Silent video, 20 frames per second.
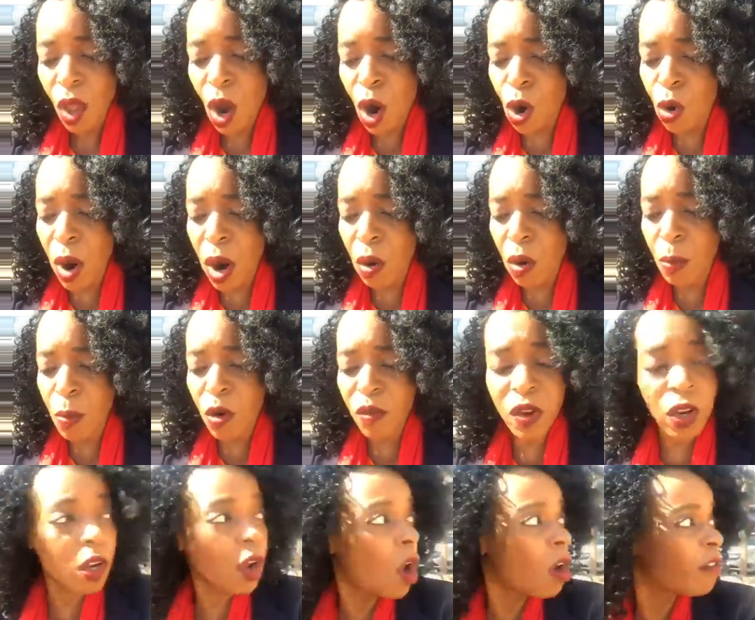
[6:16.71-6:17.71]
All right, we're
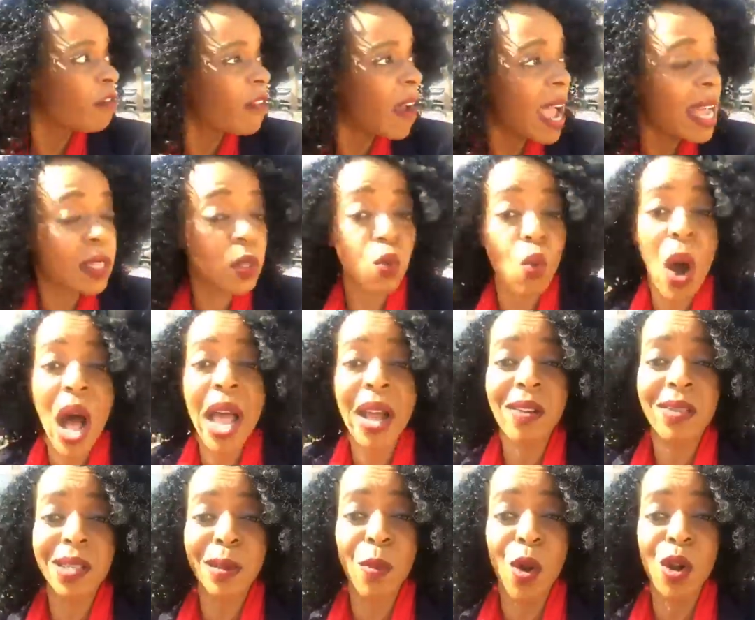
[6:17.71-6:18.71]
moving along fast. Why?
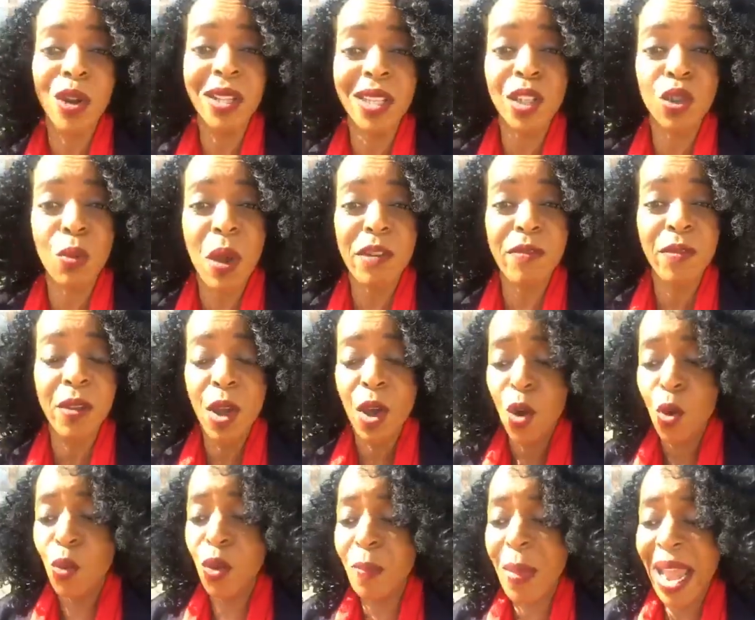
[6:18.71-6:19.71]
Because I'm holding this
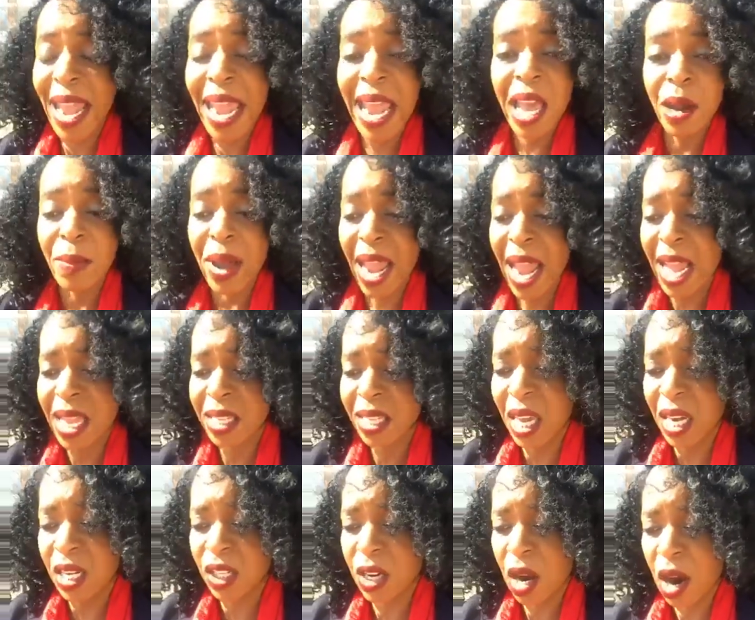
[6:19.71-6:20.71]
with my hand. My hand's
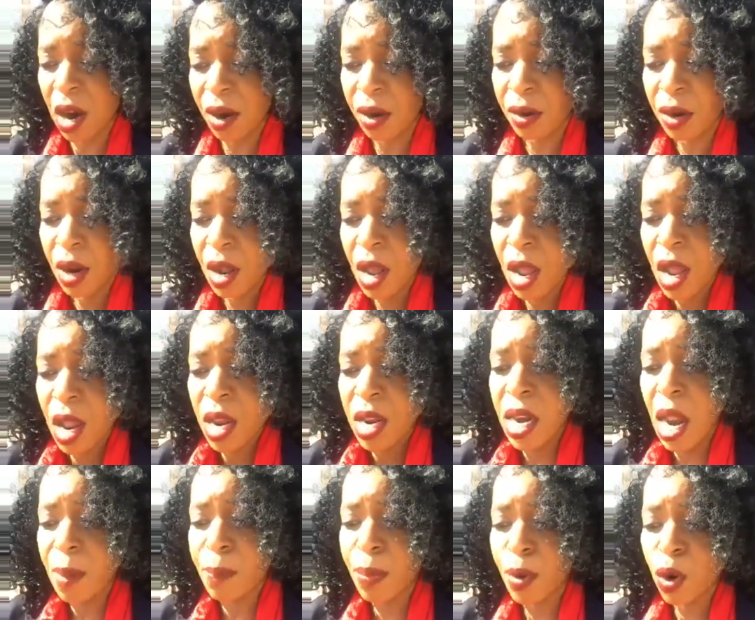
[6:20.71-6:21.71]
getting tired.
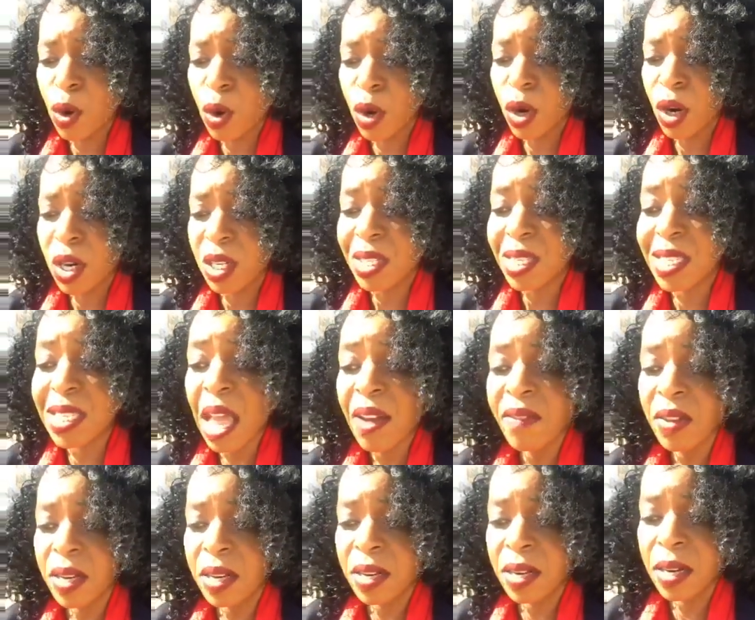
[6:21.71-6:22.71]
Number
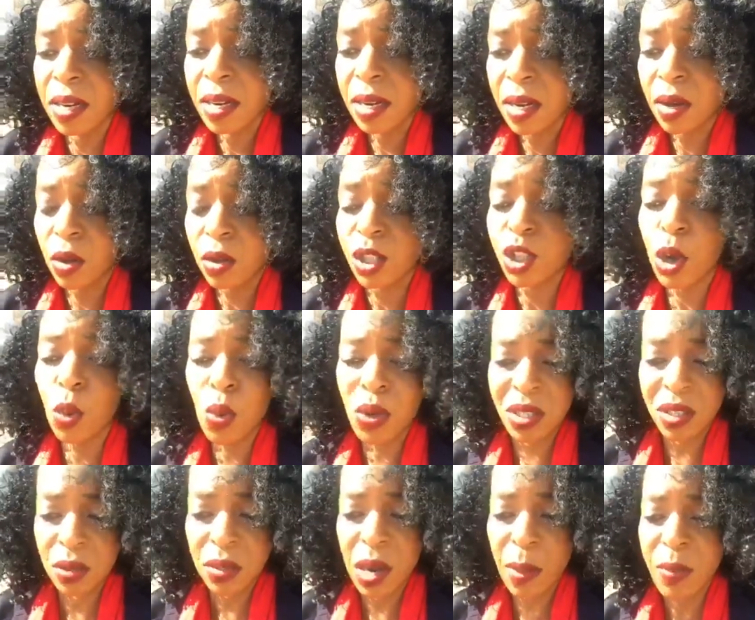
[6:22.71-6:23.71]
7.
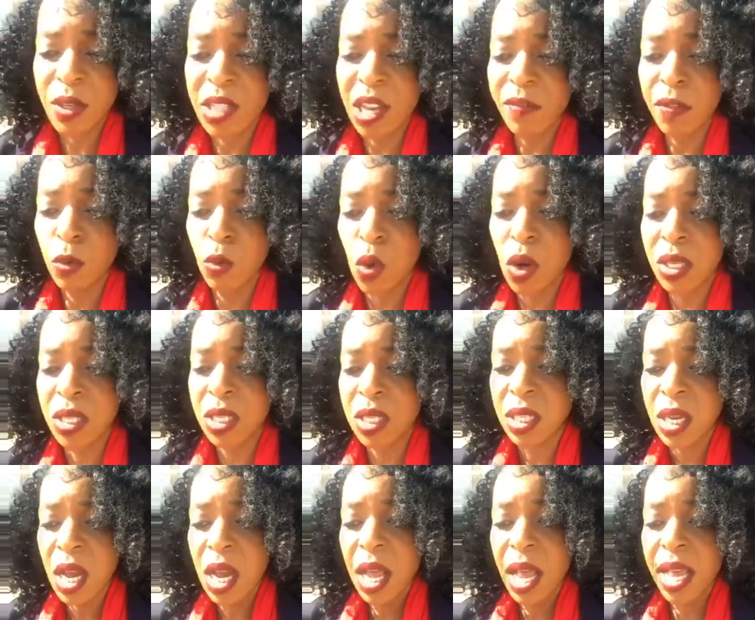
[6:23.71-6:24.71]
Number 7
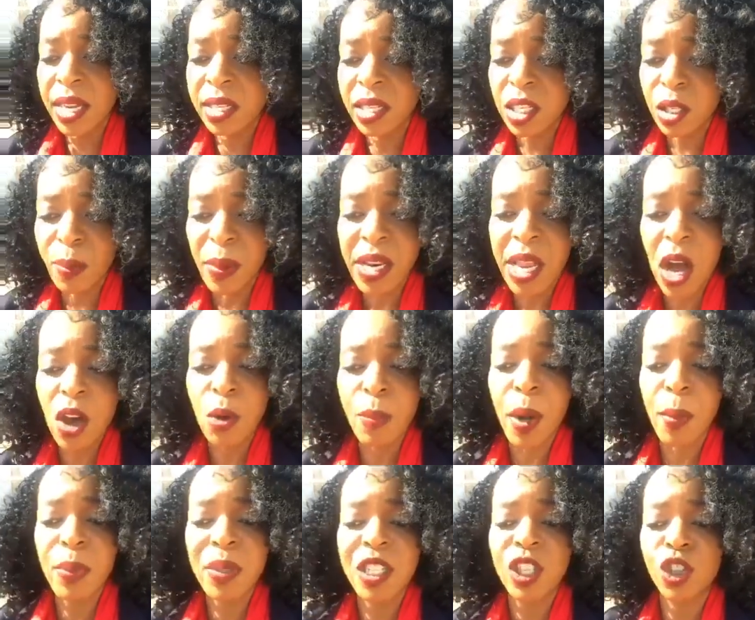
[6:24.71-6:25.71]
was anticipate
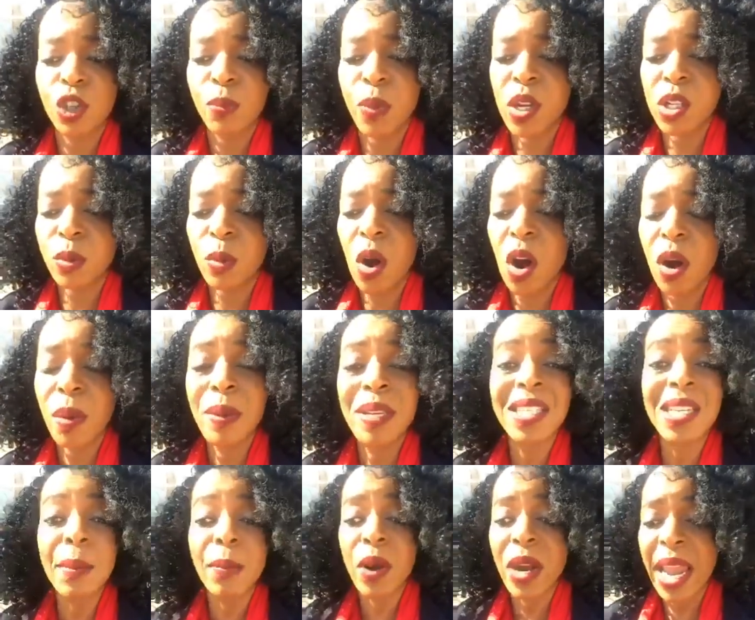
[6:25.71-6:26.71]
counterpart position, possible
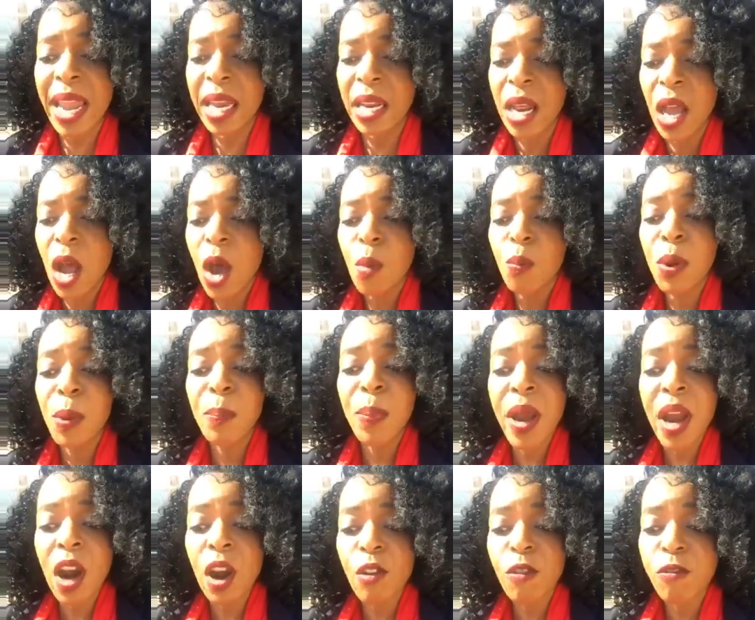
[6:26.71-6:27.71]
arguments. Number 8,
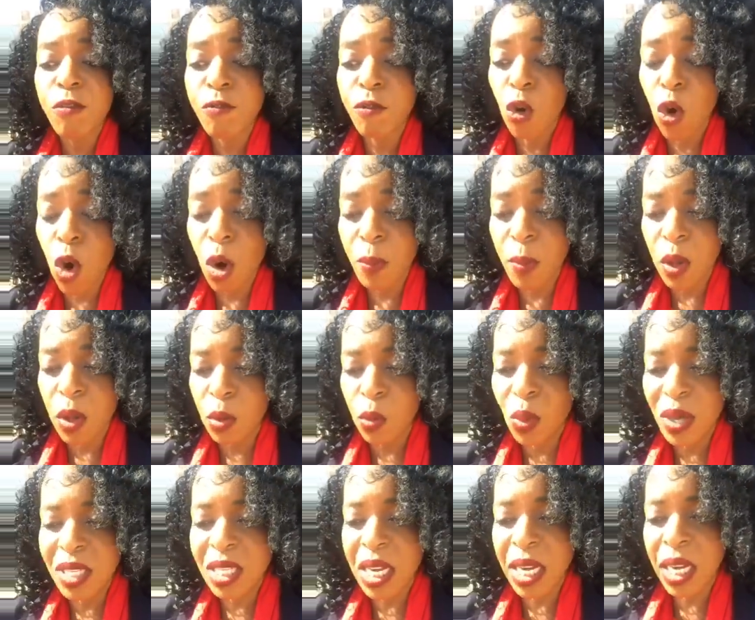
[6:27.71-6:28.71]
prepare formal.
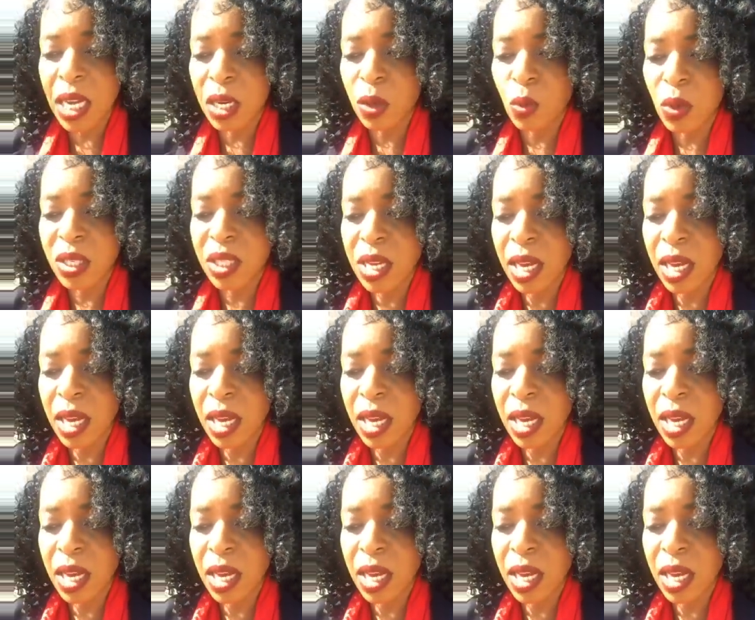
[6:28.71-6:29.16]
One second.